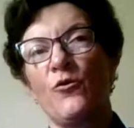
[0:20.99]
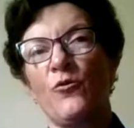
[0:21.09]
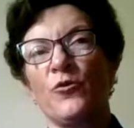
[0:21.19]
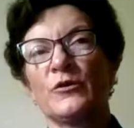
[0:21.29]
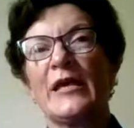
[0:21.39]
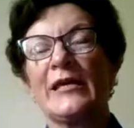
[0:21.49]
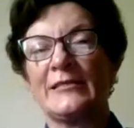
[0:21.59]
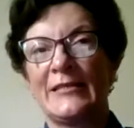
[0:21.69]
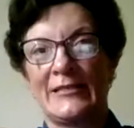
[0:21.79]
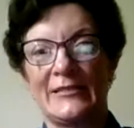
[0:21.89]
on
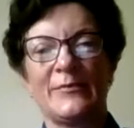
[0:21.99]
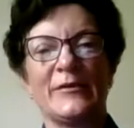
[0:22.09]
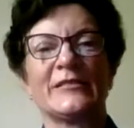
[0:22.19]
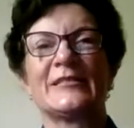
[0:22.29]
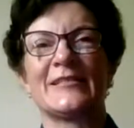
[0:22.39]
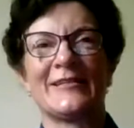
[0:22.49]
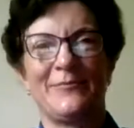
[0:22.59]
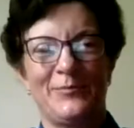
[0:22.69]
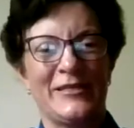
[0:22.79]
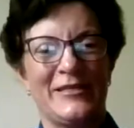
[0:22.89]
assessment.
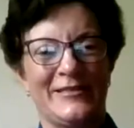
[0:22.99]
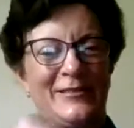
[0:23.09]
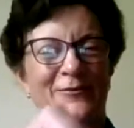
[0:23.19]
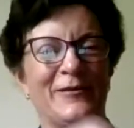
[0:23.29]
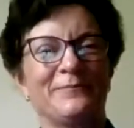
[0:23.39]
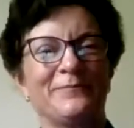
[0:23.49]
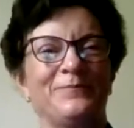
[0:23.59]
Please, Juliia.